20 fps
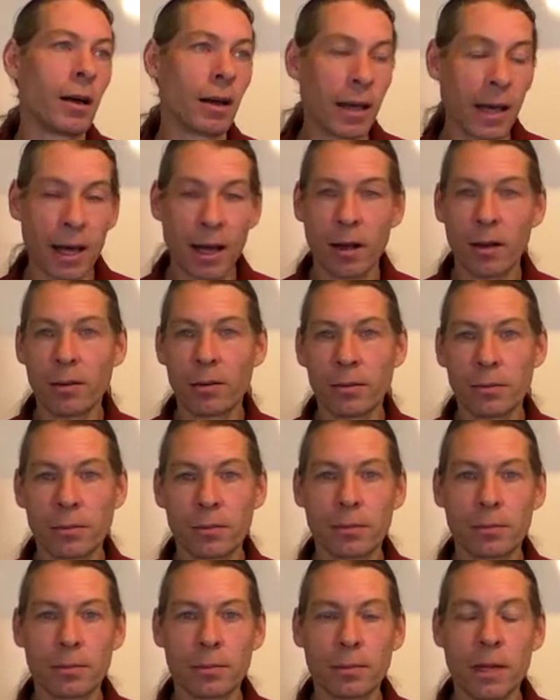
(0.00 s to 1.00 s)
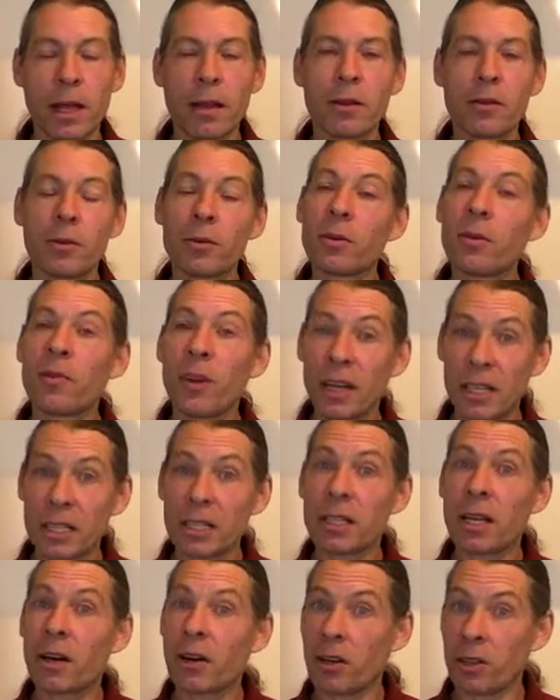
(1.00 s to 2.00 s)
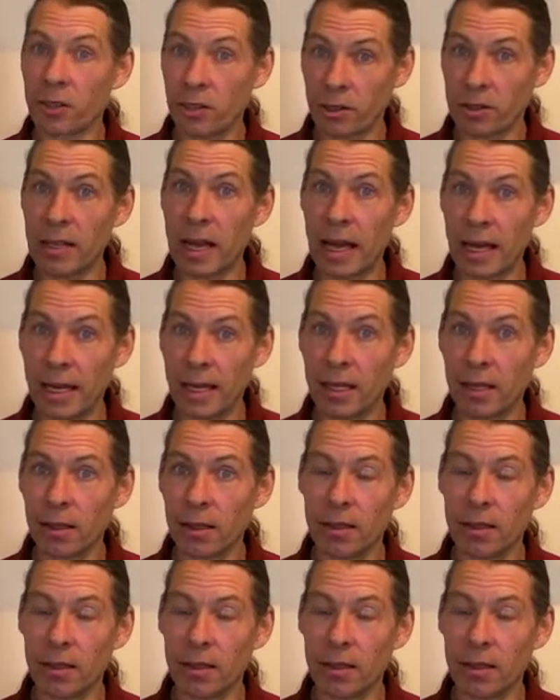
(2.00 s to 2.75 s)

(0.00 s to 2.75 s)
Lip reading: cow. Now, this was a vegetarian society.